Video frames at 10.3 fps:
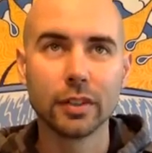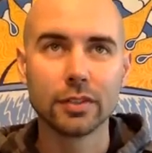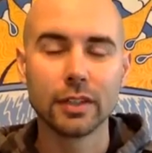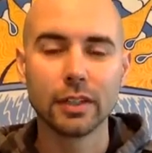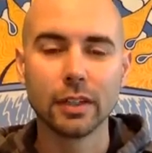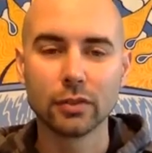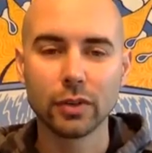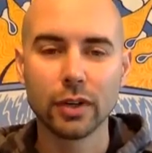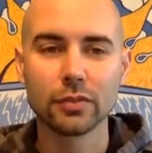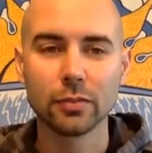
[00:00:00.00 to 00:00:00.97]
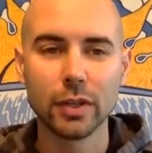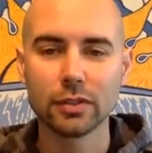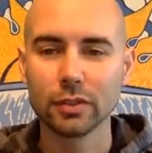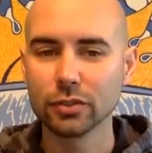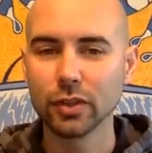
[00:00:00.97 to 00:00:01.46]
idea of
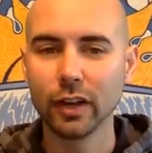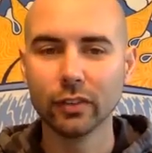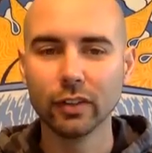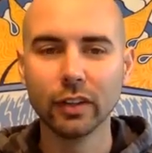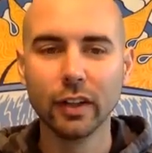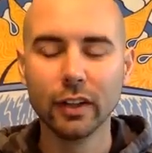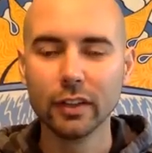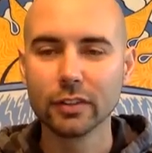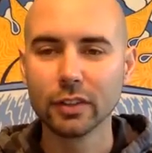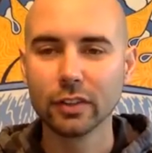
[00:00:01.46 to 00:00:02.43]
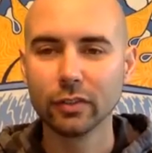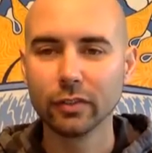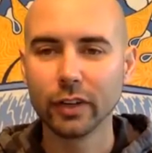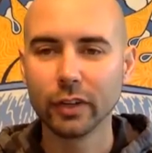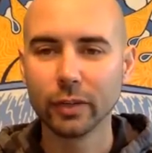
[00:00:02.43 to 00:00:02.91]
transformational travel. So
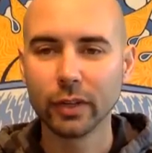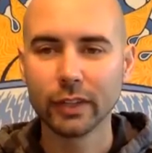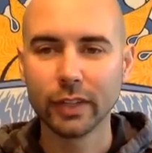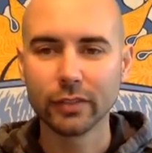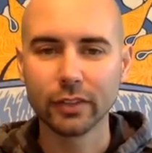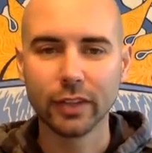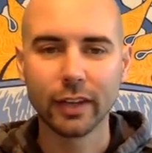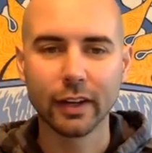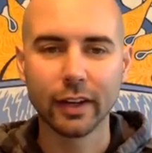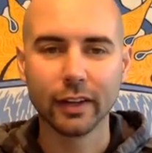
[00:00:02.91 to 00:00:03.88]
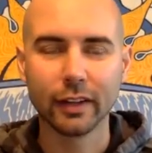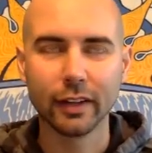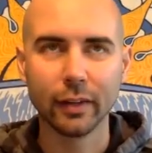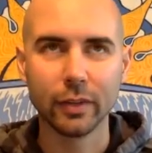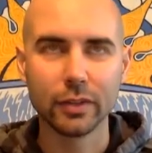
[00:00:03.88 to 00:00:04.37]
very quickly after that,
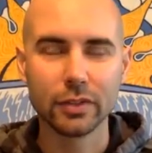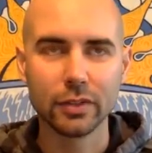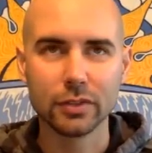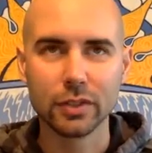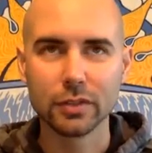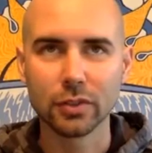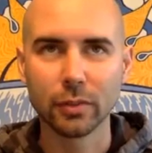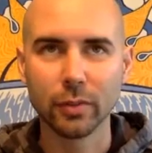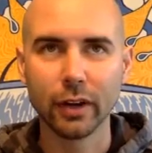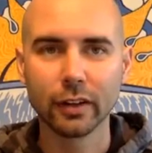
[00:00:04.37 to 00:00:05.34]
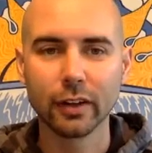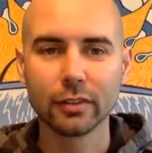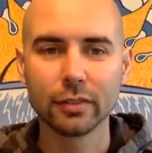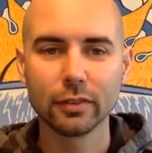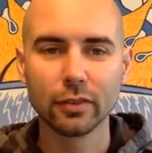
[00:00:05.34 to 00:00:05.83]
I went to Central
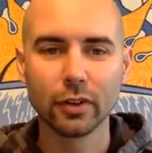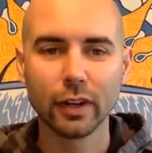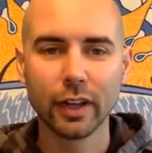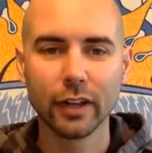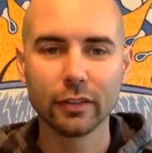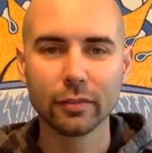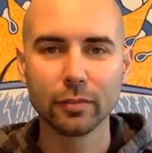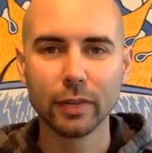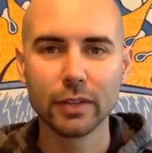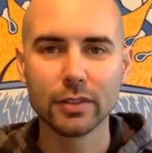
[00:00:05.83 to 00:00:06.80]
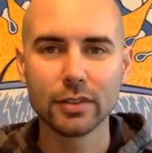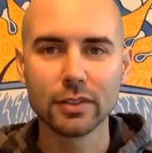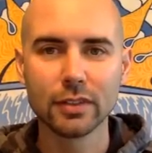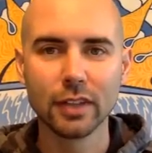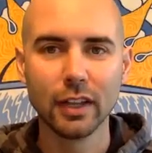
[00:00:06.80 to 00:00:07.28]
America for 4.5
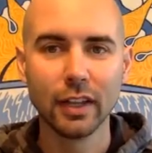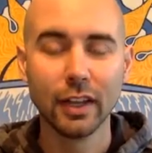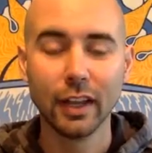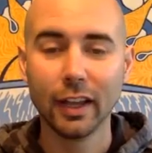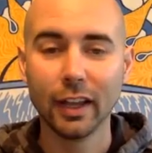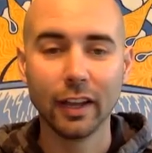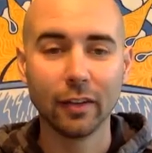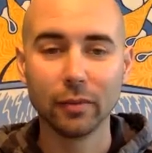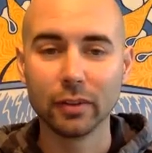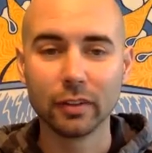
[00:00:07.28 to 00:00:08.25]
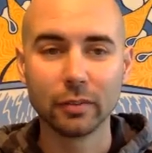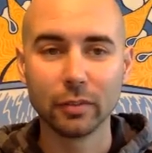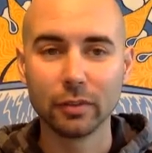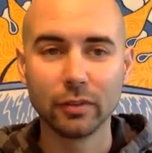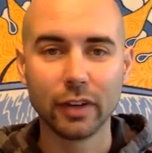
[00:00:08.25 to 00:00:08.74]
months
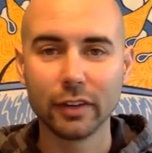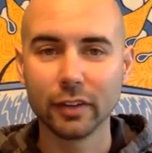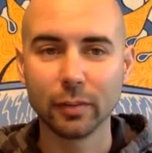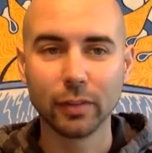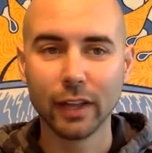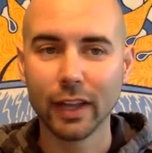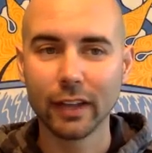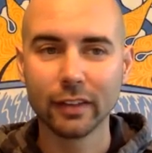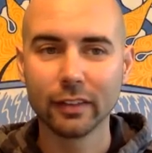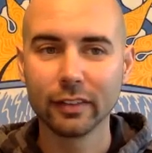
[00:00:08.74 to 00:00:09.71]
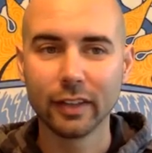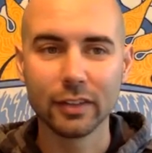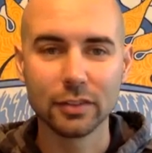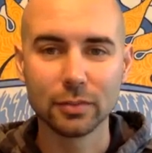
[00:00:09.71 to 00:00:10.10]
with very little plan. I just